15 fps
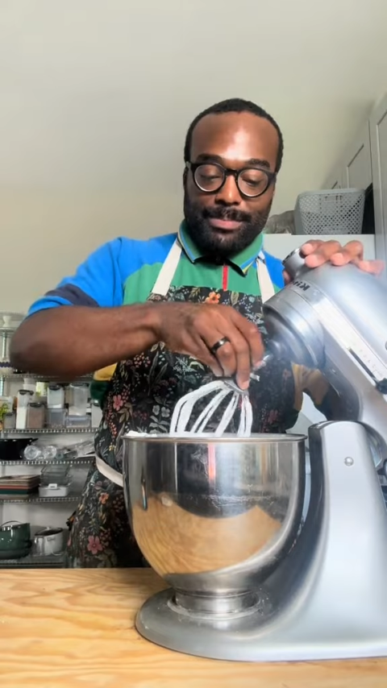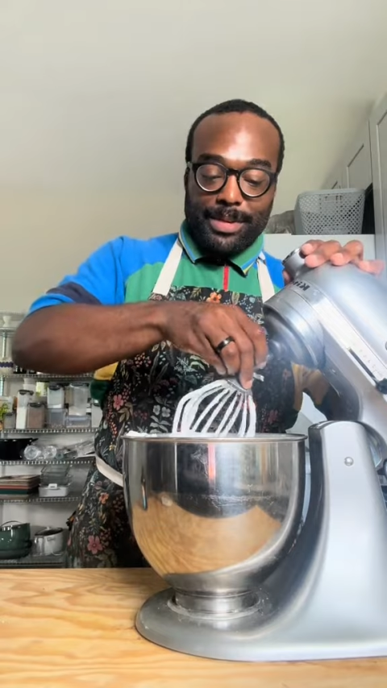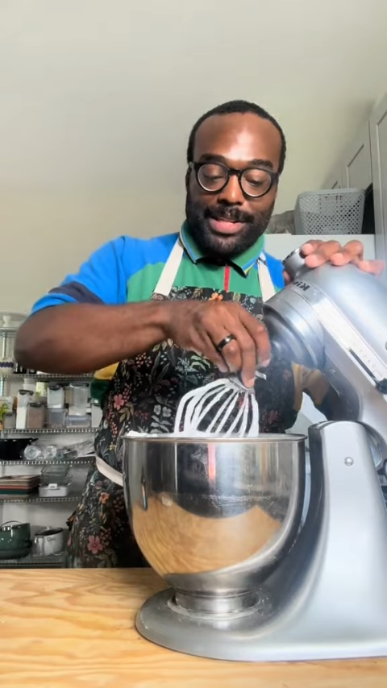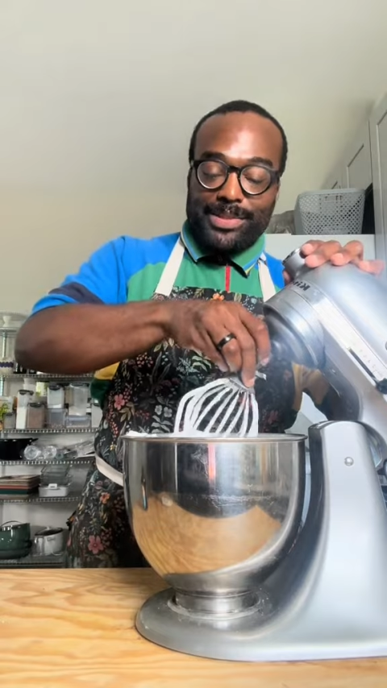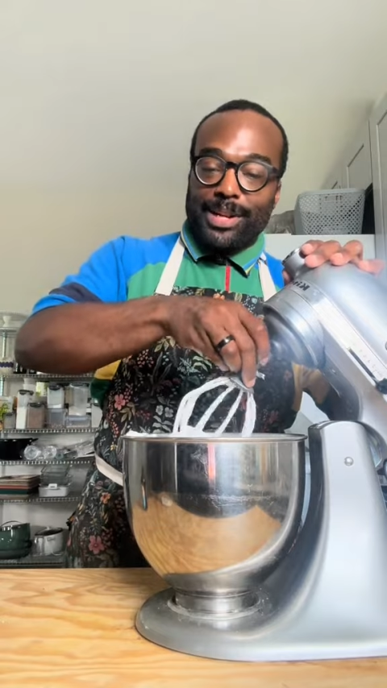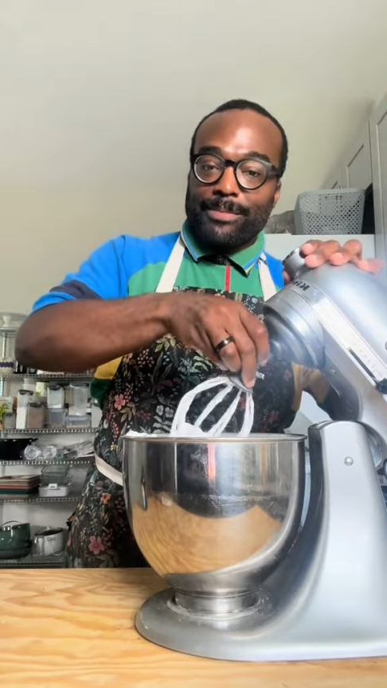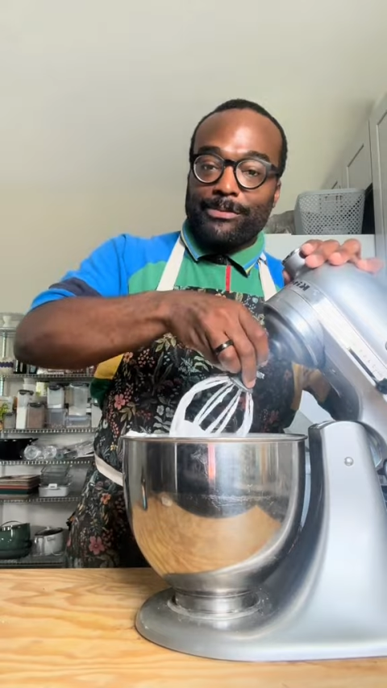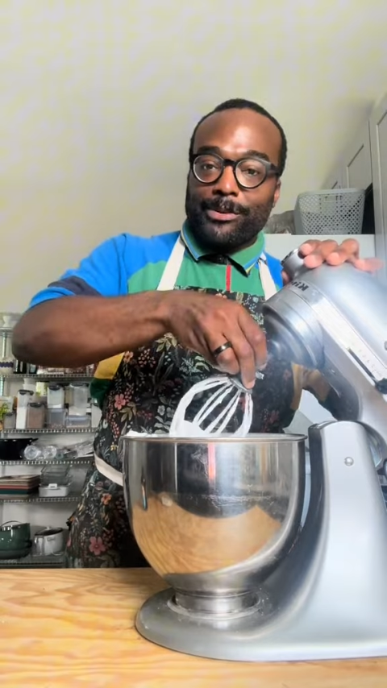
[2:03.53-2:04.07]

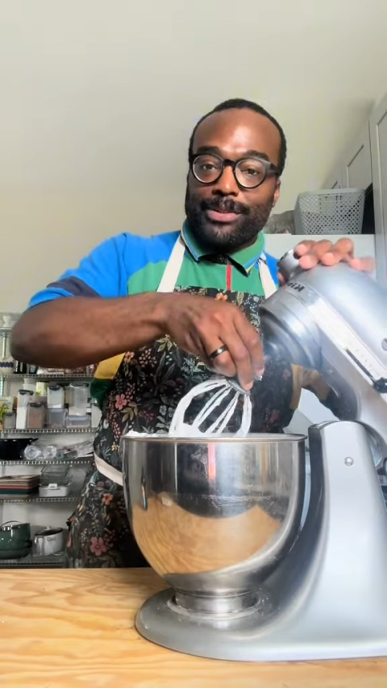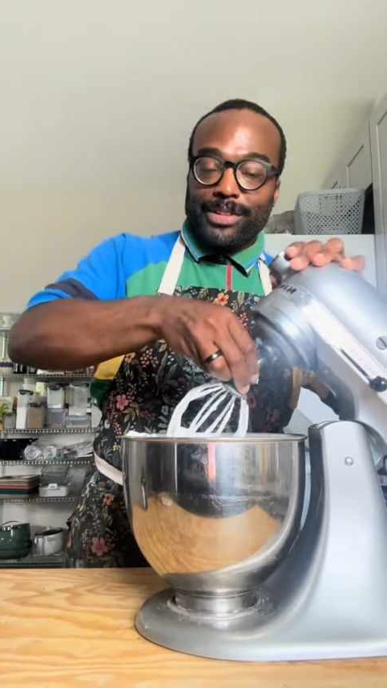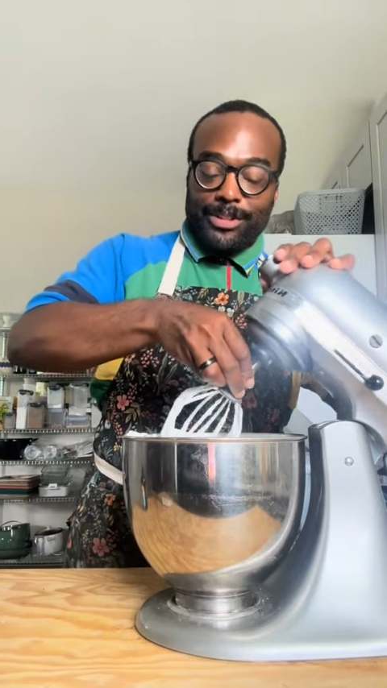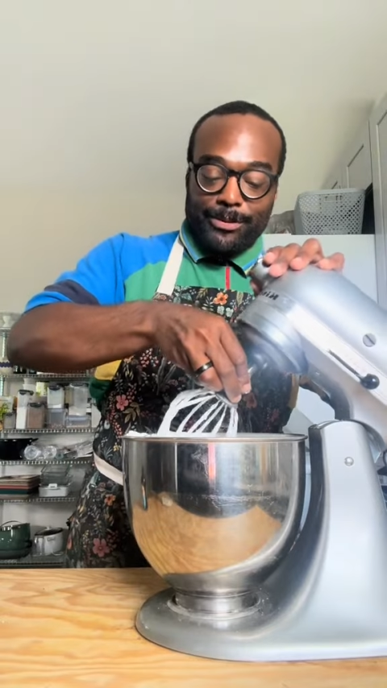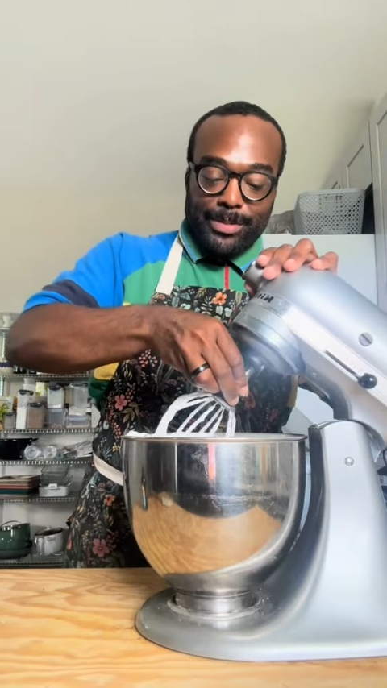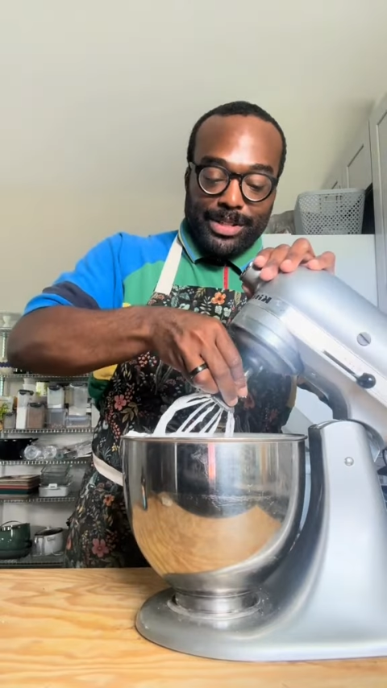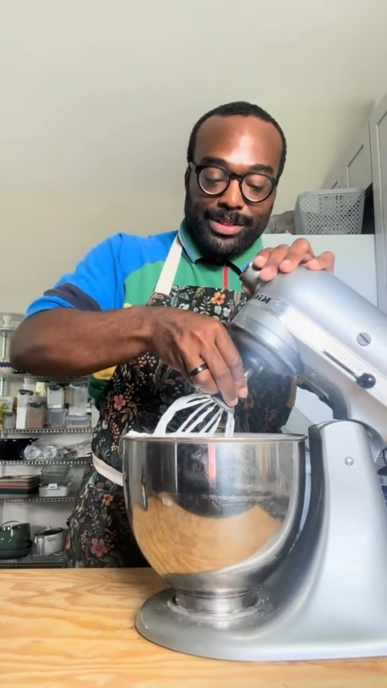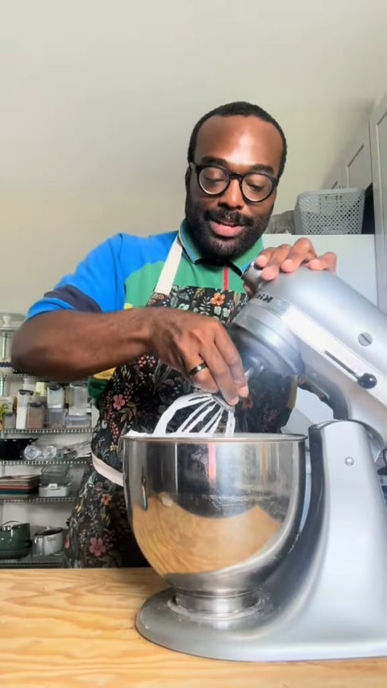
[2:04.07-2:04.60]
mix it up for a little
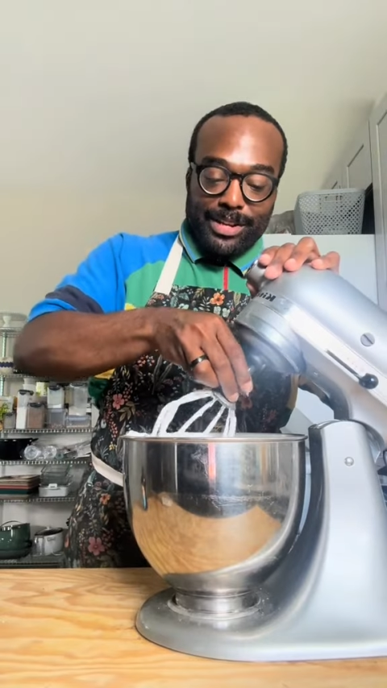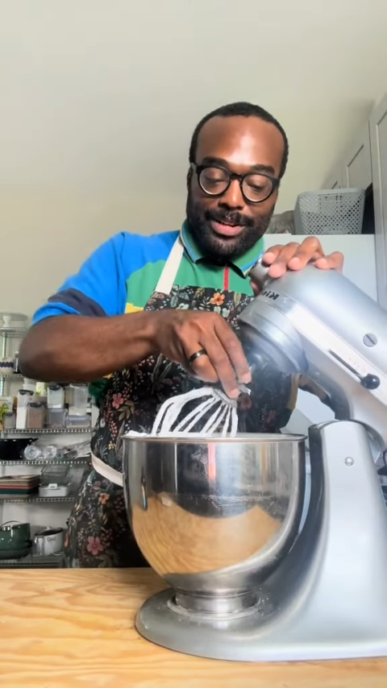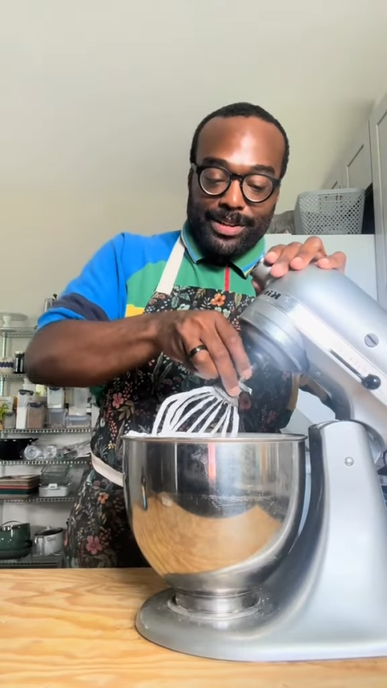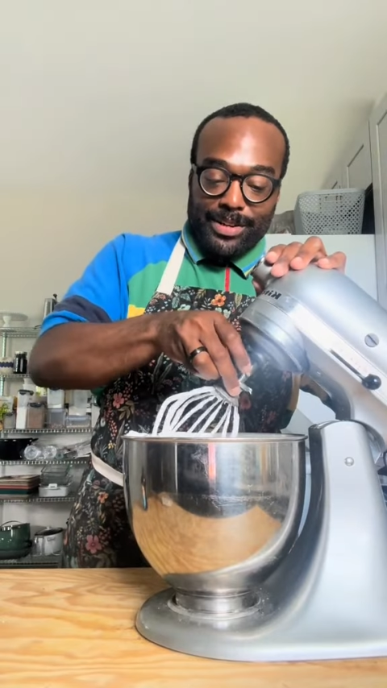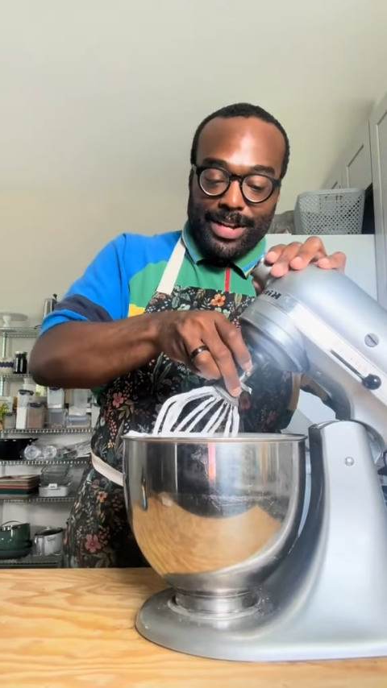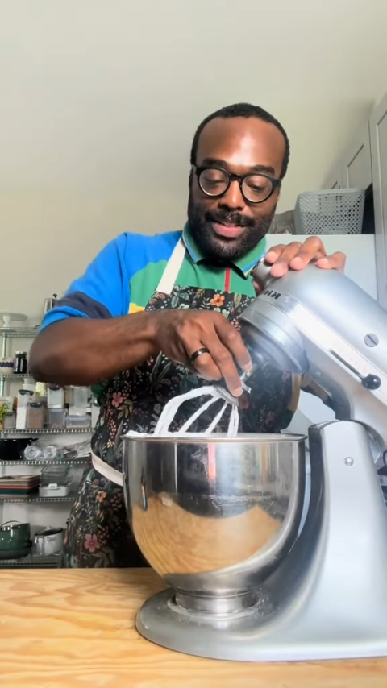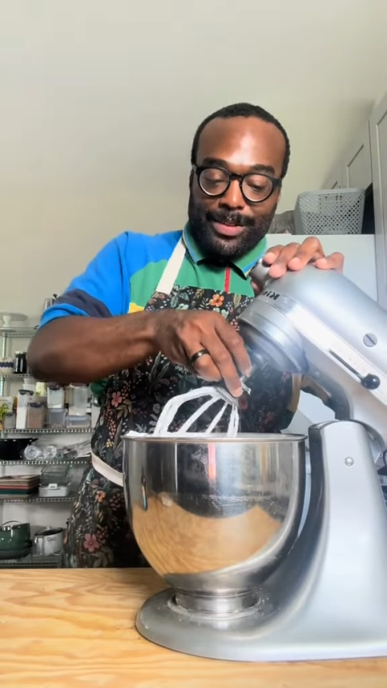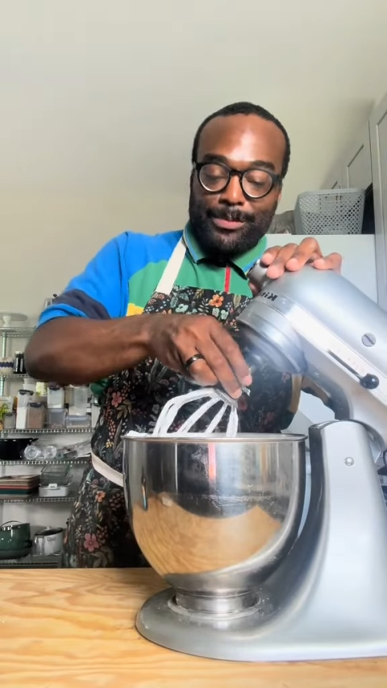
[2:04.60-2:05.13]
bit
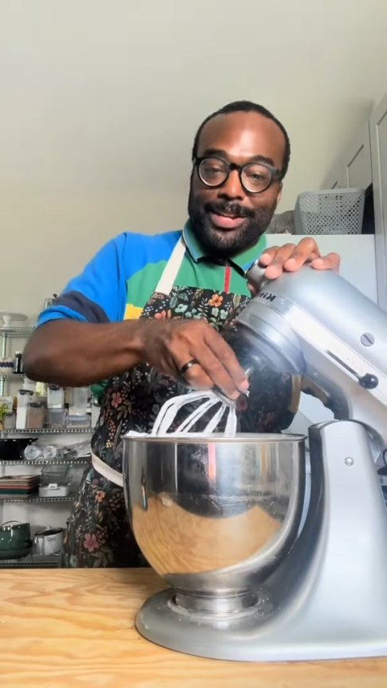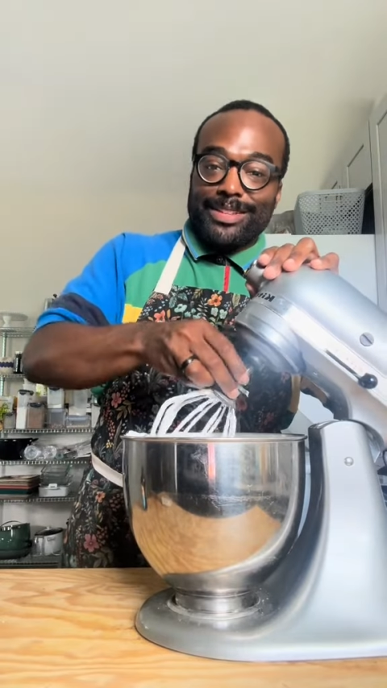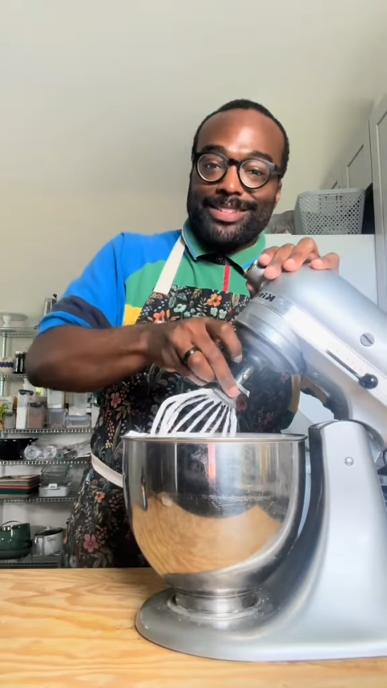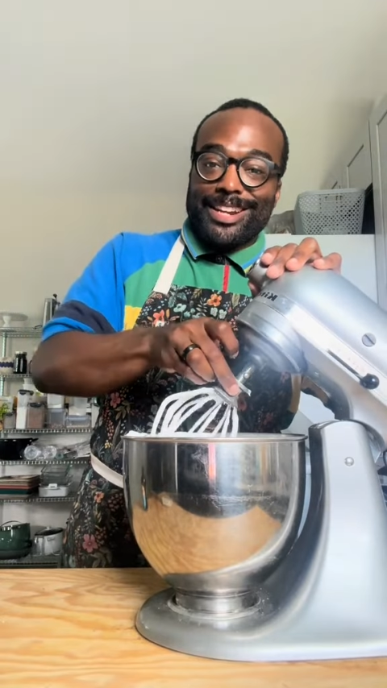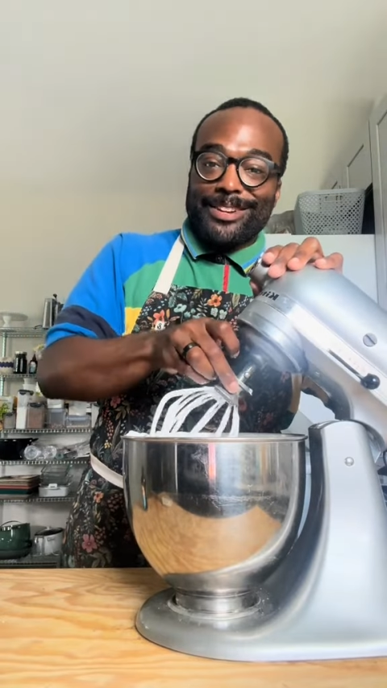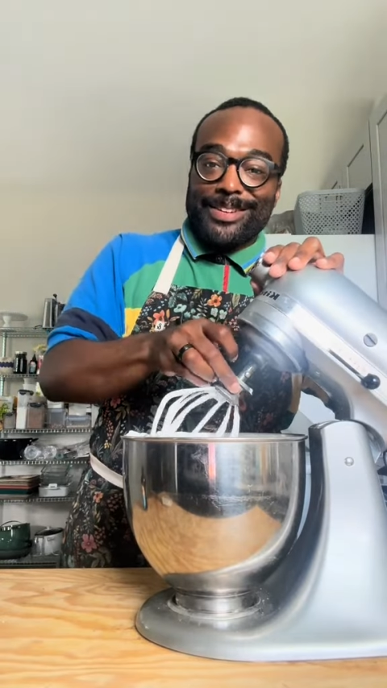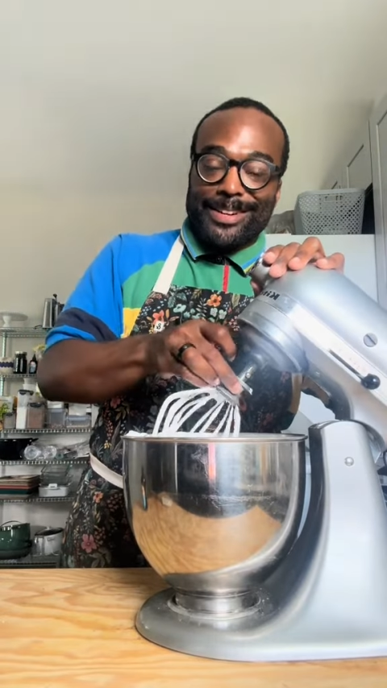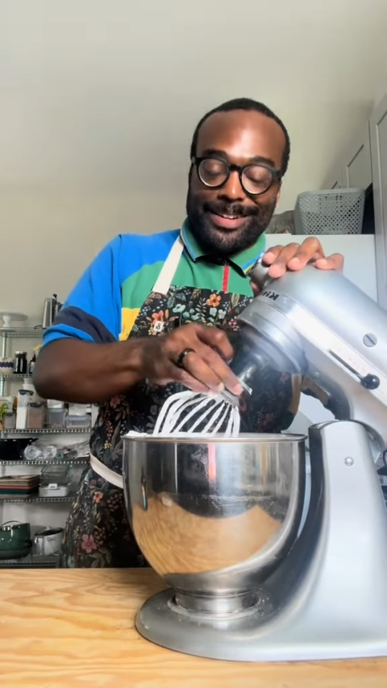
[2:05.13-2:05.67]
longer, and then we can
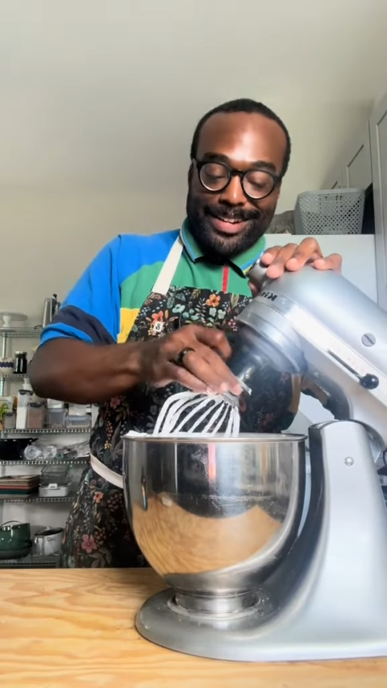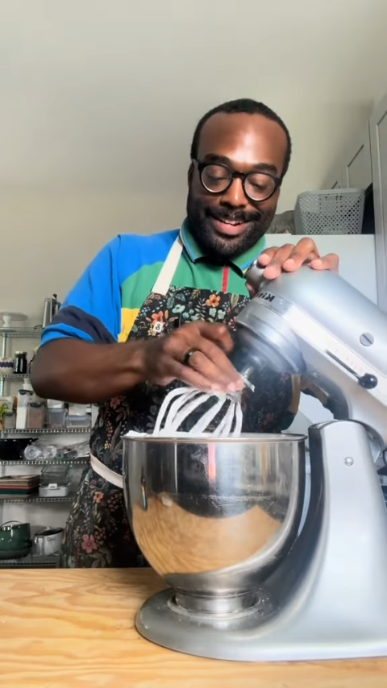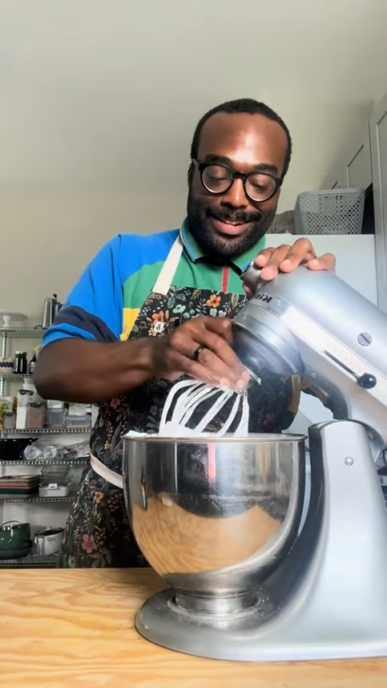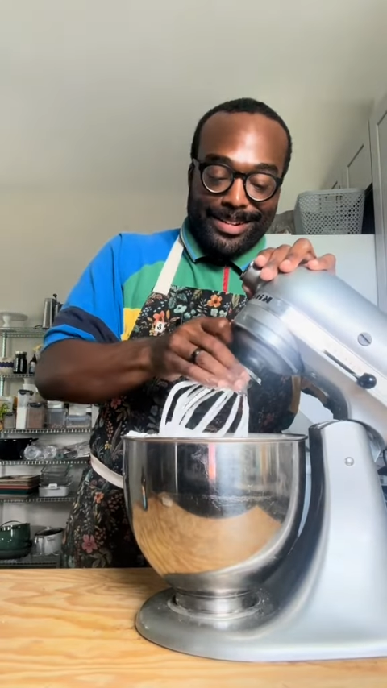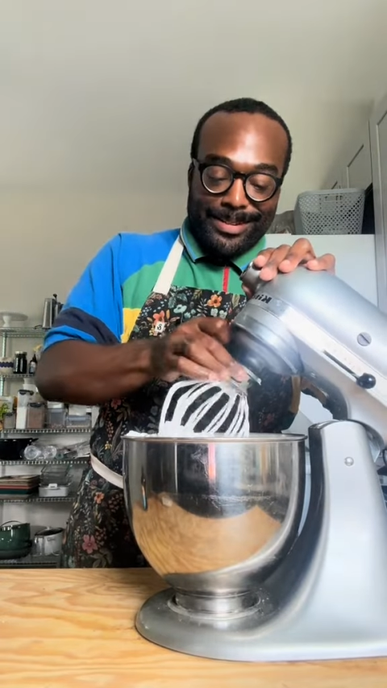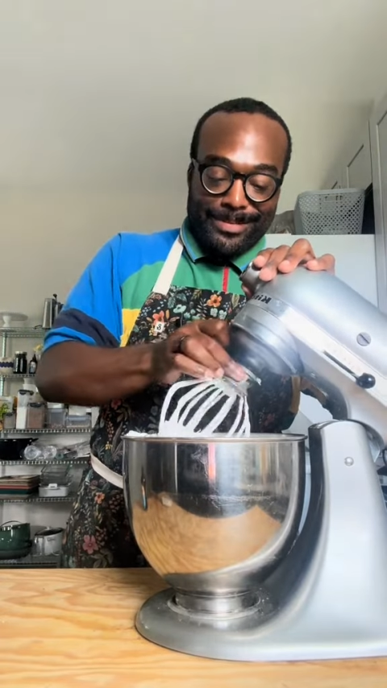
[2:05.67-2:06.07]
decorate our cake.